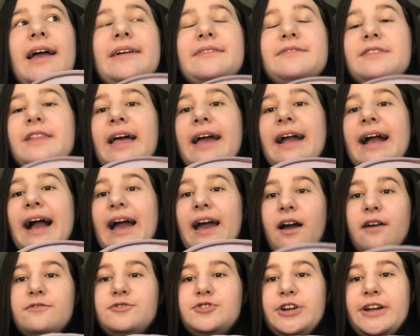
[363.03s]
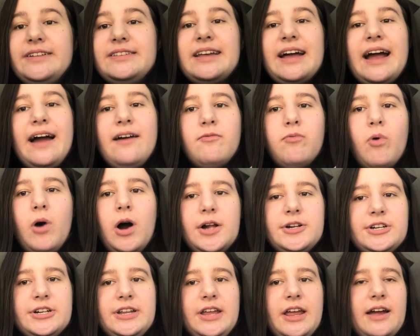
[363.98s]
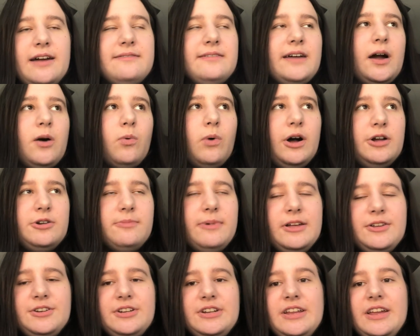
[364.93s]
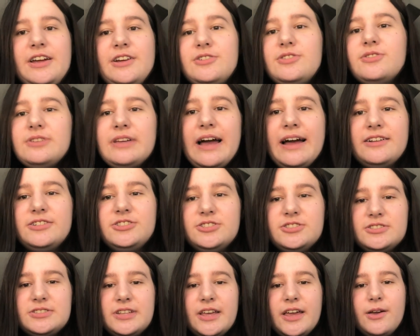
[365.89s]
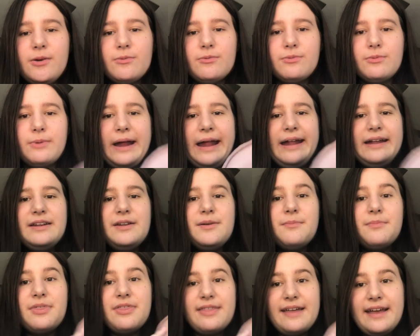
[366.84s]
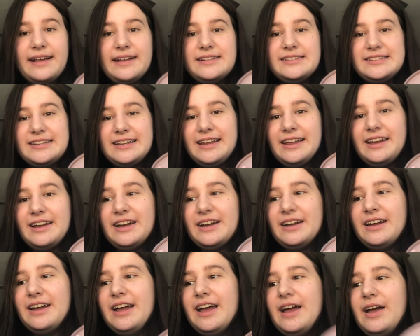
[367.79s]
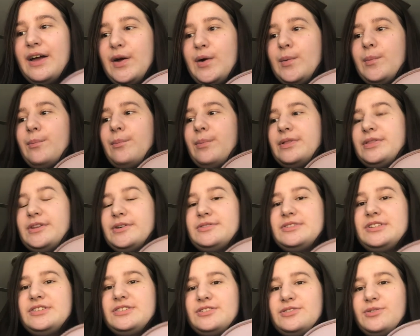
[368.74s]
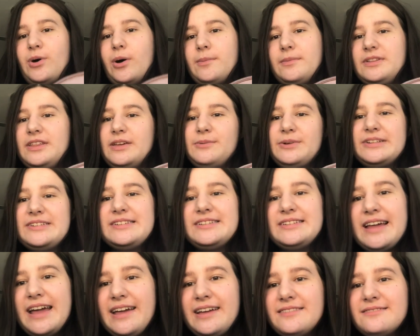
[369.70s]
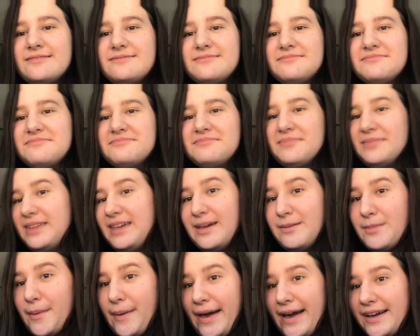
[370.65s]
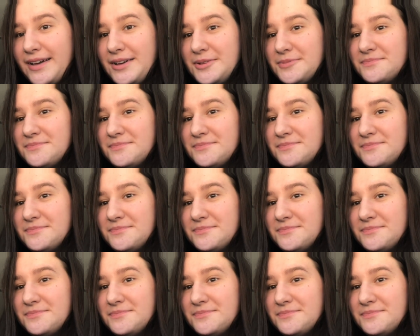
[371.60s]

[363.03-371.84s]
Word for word: if like I have drinks, like I have water in here, like a water bottle in here. So yeah, it's just like random things in here, but those are normally what stay in my bag.